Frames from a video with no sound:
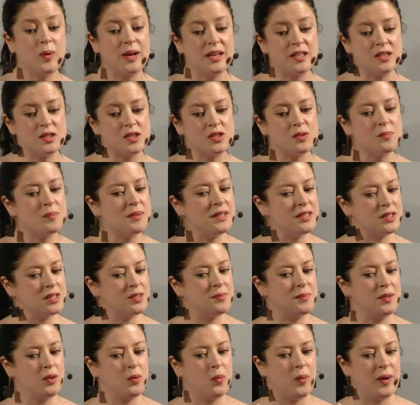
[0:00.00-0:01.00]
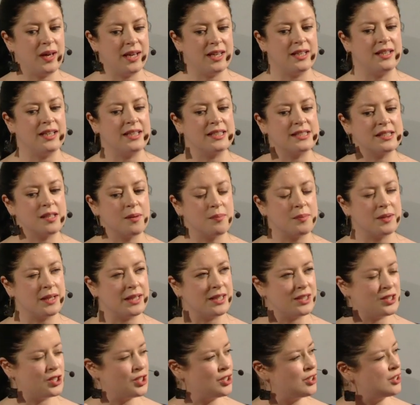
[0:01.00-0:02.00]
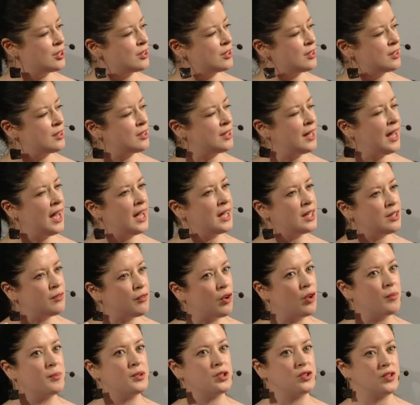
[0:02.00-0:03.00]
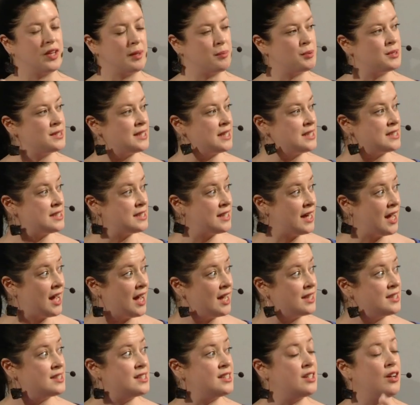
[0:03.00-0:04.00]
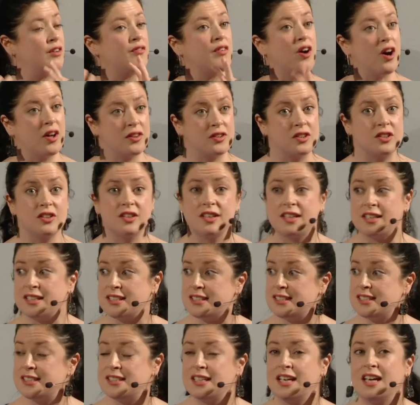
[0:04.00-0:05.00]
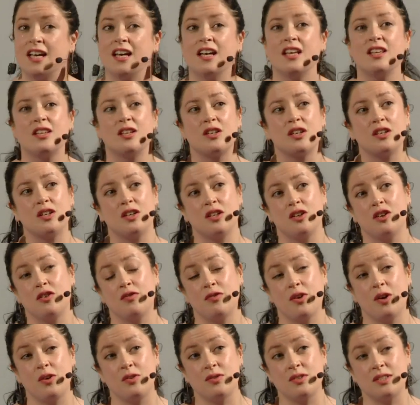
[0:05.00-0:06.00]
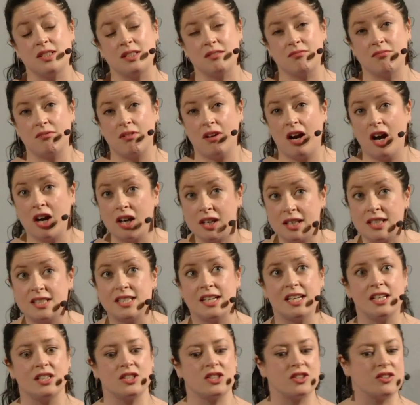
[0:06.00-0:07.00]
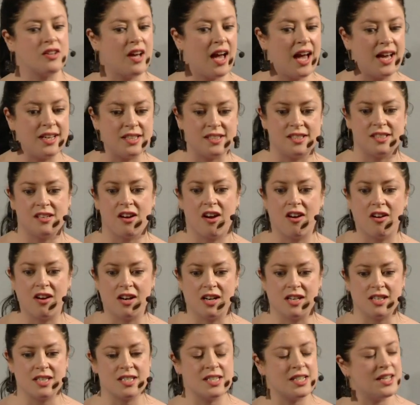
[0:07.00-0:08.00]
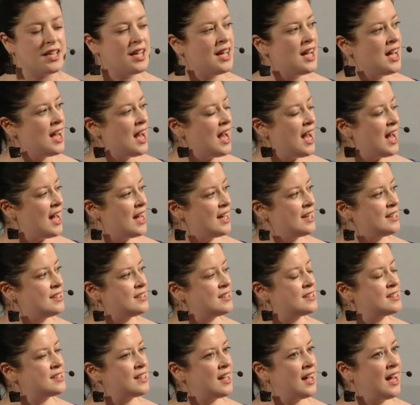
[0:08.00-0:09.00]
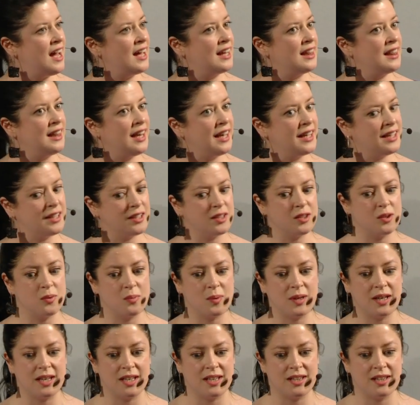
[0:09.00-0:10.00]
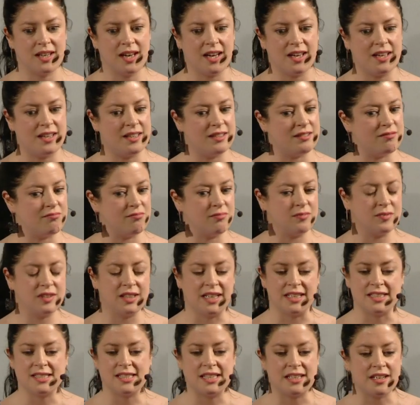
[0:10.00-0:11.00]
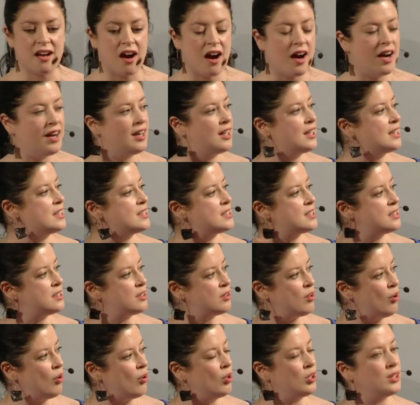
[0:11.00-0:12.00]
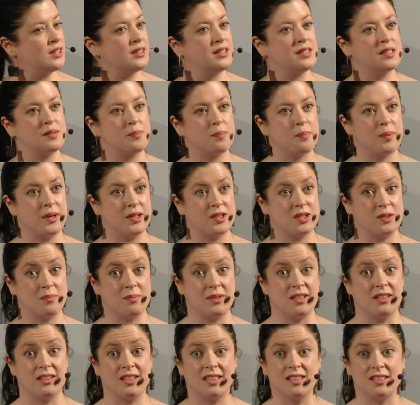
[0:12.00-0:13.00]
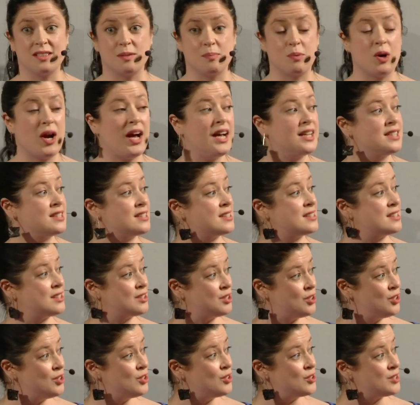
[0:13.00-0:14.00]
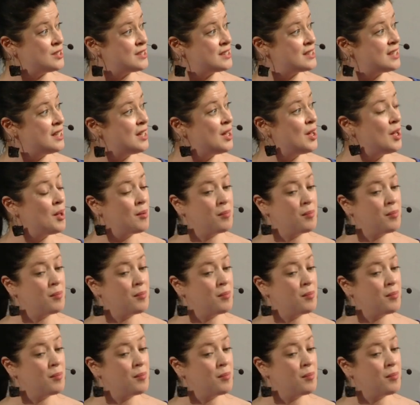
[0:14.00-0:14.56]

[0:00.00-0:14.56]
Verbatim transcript: to me, to me, whey, like subnature, kind of almost represented that idea of otherness that you found in architecture and in art. And I like the way that in, like, say, in Ireland and in Holland, buttermilk is prized and used, mm.